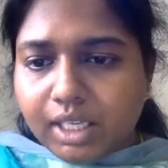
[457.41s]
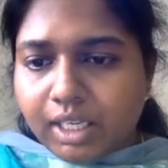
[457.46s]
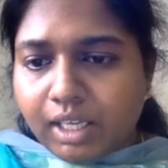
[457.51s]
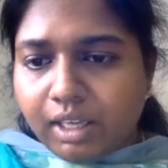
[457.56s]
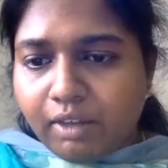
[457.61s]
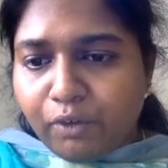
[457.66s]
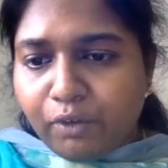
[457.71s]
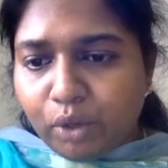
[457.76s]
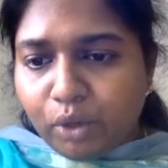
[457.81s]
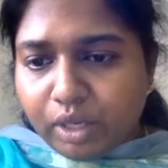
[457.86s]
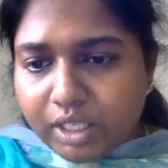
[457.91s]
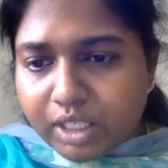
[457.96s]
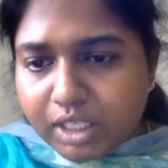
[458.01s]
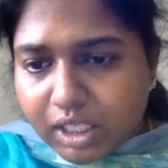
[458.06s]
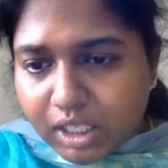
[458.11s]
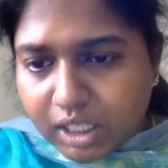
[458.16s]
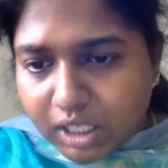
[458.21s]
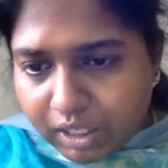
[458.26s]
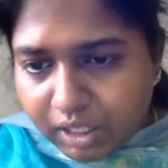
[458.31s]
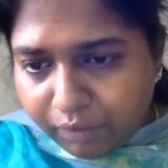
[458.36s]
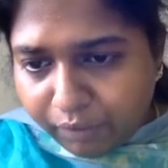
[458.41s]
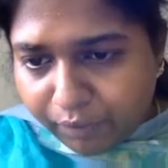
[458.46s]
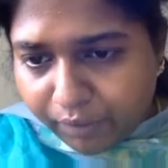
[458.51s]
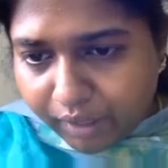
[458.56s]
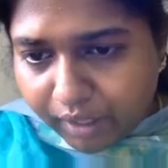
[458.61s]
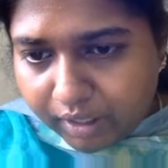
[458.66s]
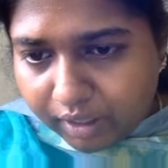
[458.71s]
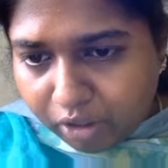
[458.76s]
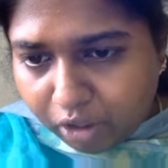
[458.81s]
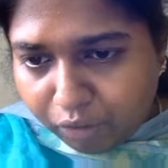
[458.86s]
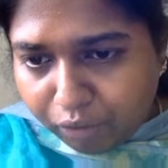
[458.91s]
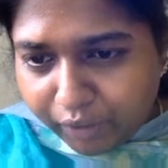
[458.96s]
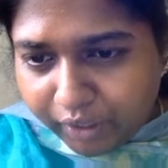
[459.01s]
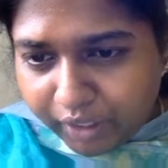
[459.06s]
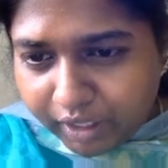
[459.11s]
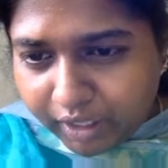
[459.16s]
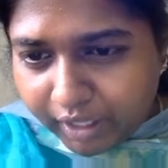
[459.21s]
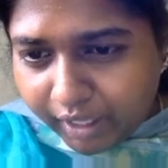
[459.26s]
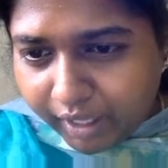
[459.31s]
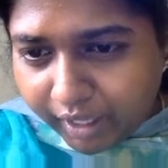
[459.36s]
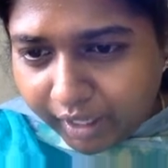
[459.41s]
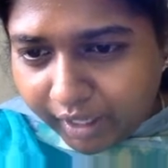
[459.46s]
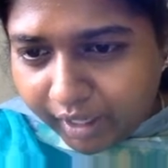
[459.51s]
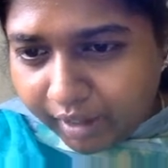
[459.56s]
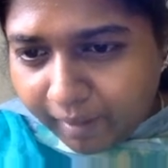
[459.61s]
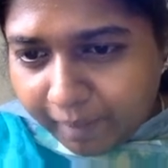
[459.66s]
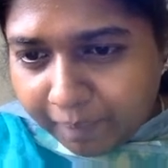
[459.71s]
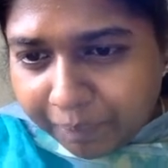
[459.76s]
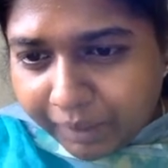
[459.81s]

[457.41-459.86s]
If you can see the front of it, there are